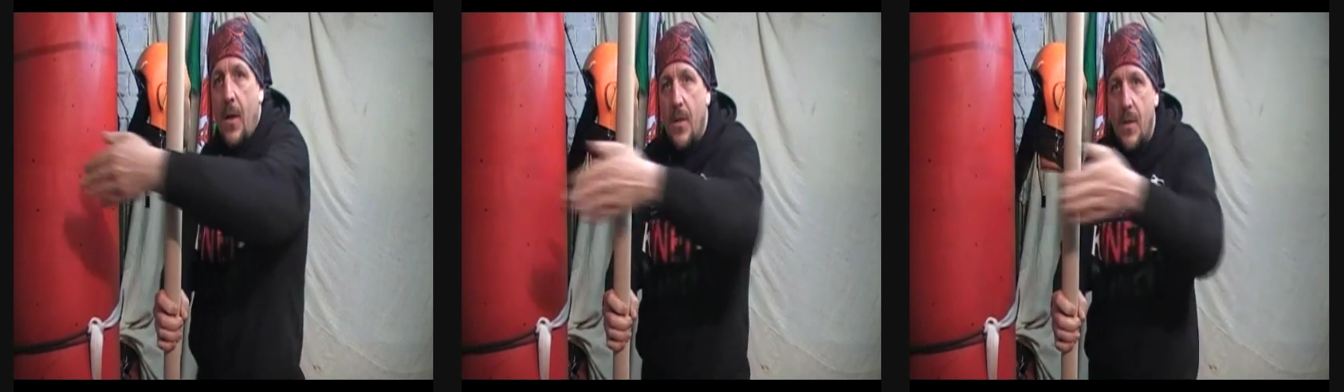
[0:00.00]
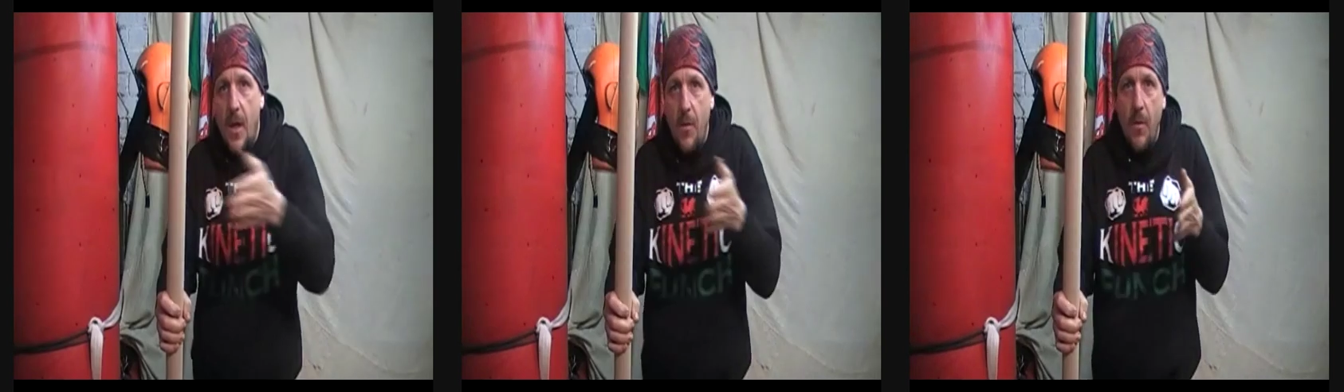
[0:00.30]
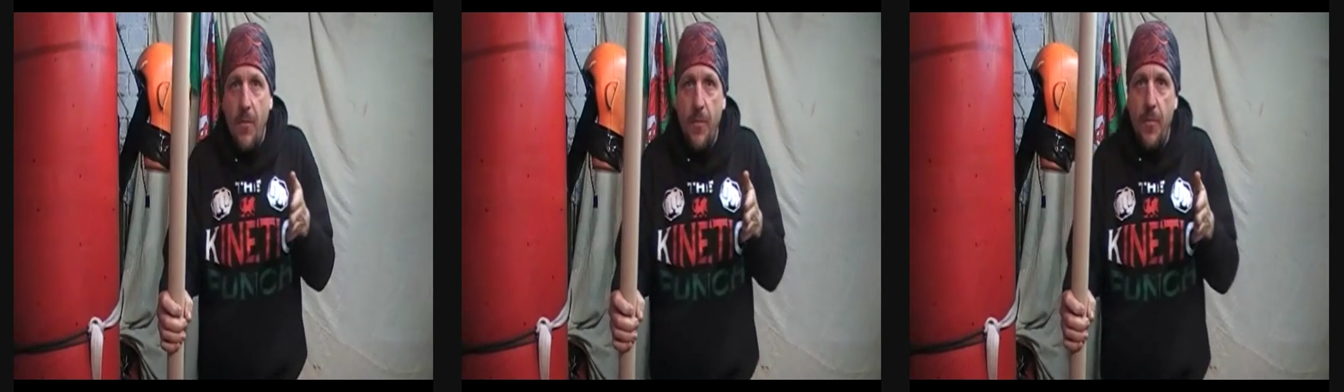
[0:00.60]
So
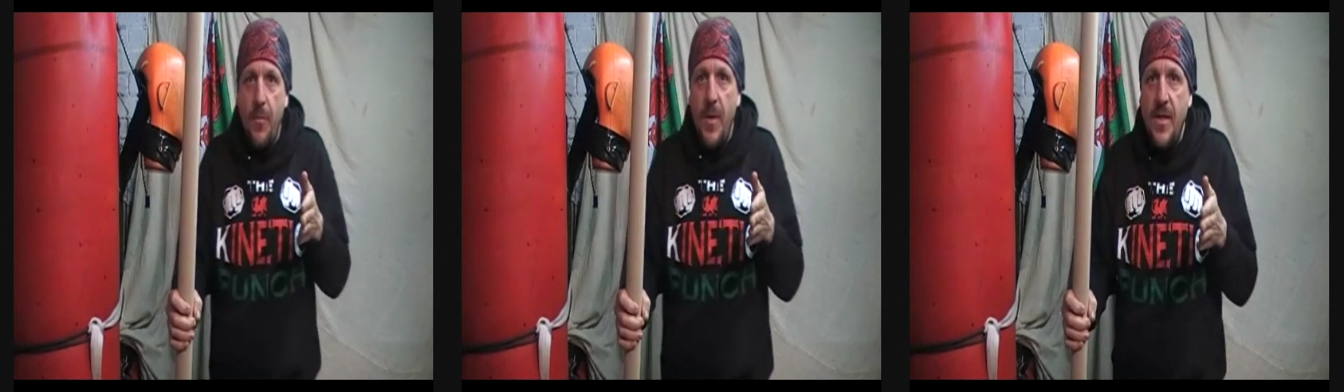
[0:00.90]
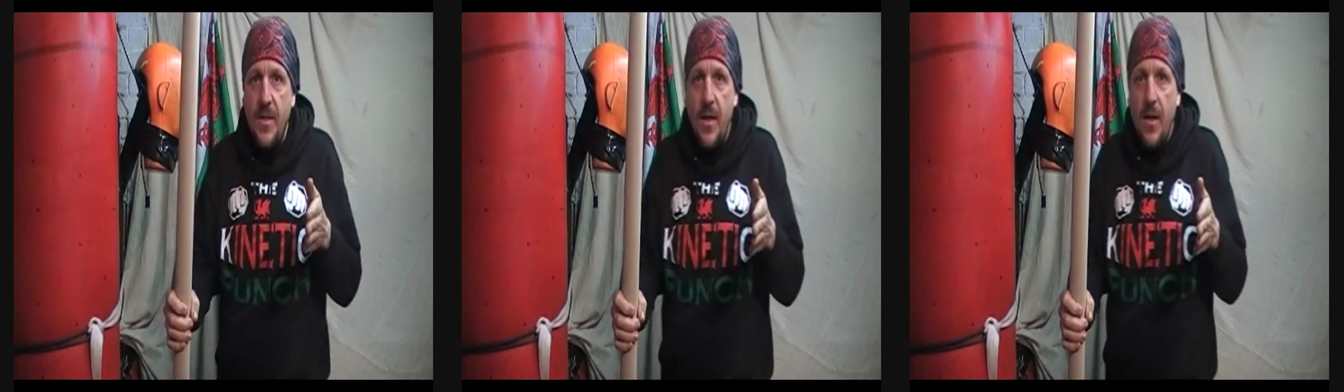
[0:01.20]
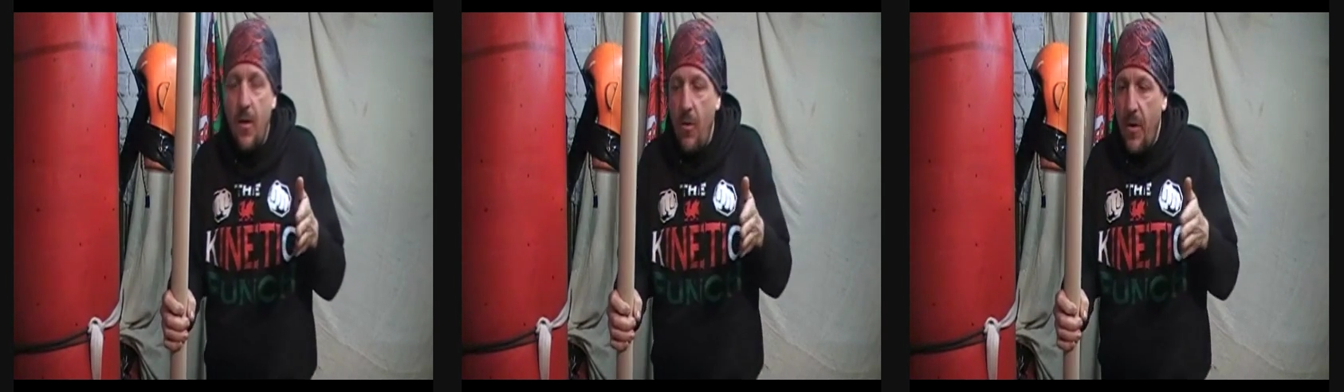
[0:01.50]
for me to
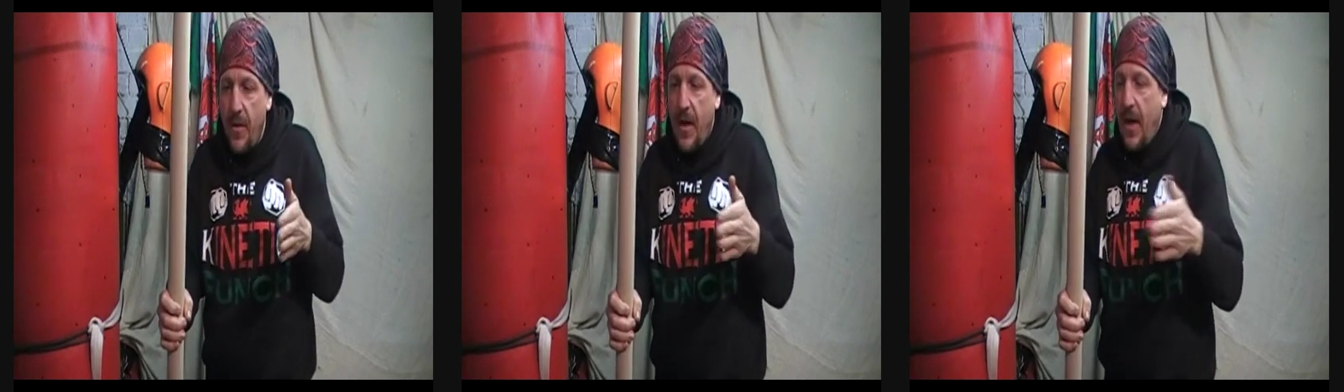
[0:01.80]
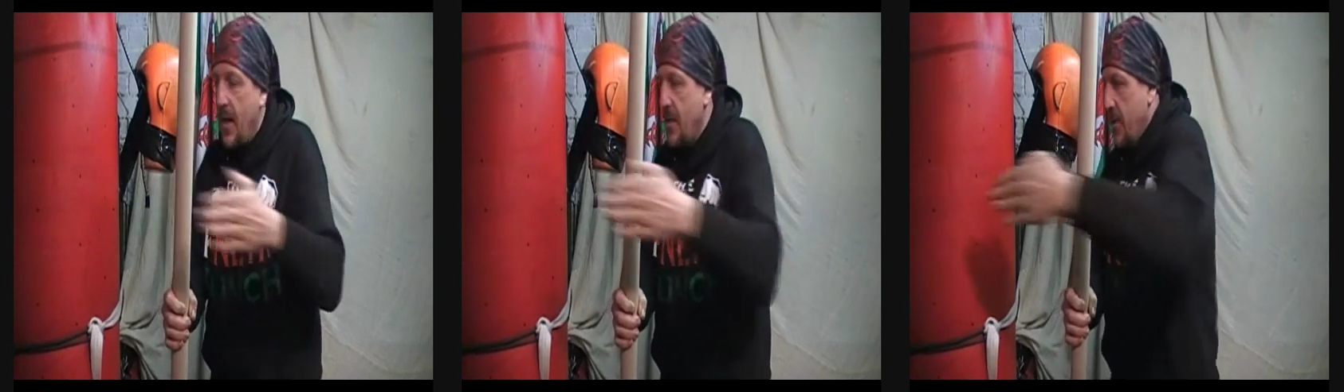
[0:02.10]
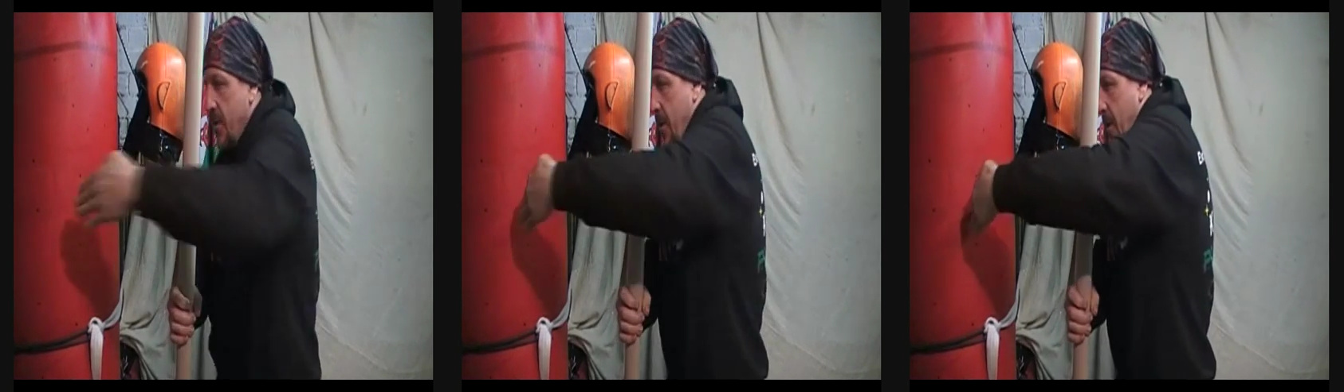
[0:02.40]
look at that
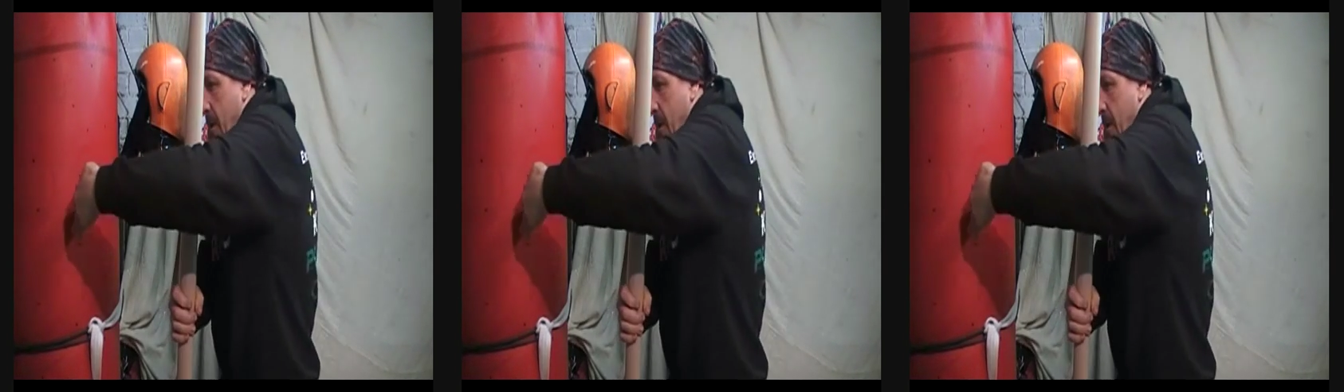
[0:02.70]
sort of